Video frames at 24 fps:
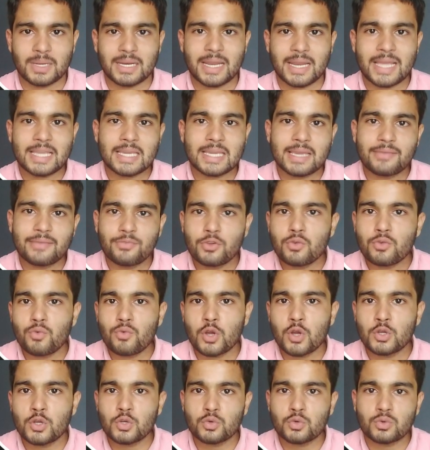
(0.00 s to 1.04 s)
Like if you
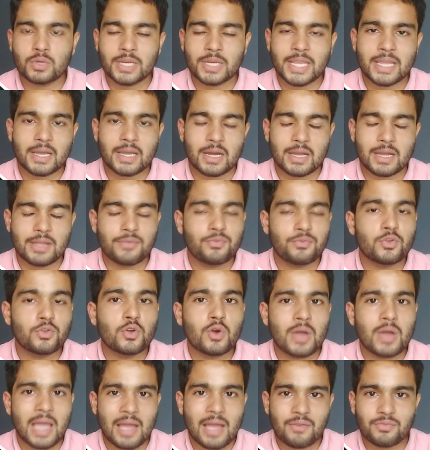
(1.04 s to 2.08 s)
want to create, if
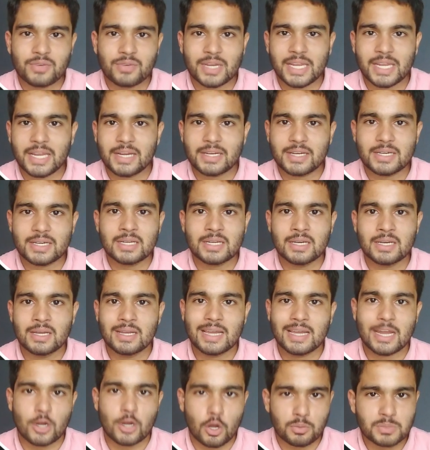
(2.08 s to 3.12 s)
you have created
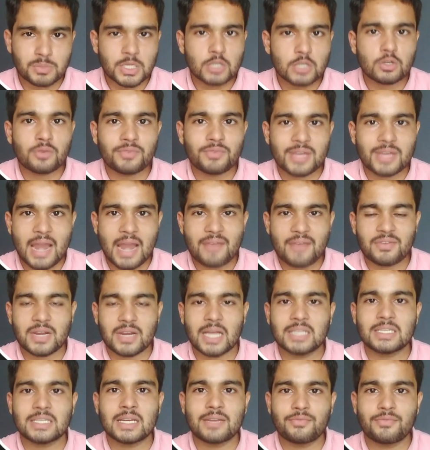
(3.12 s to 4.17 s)
an object of derived
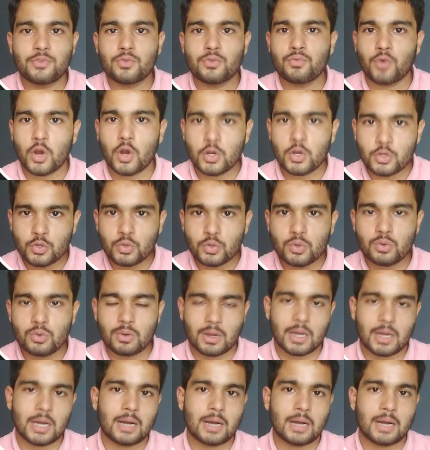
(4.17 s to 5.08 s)
class, and if you want to